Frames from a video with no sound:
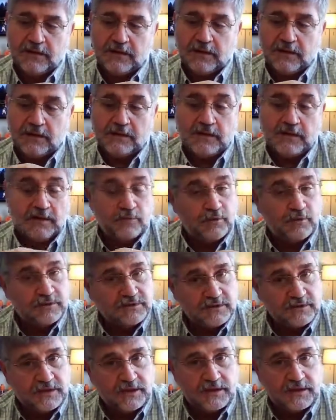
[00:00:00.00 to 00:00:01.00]
and then
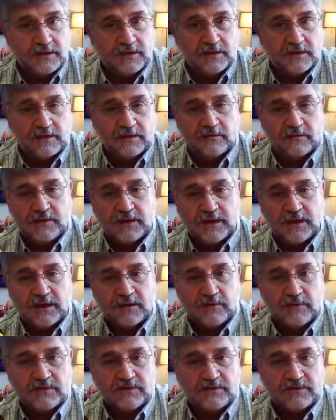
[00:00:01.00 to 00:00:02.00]
once you get it in there, you got
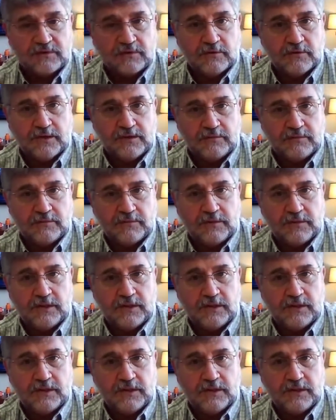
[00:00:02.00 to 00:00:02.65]
to insert it,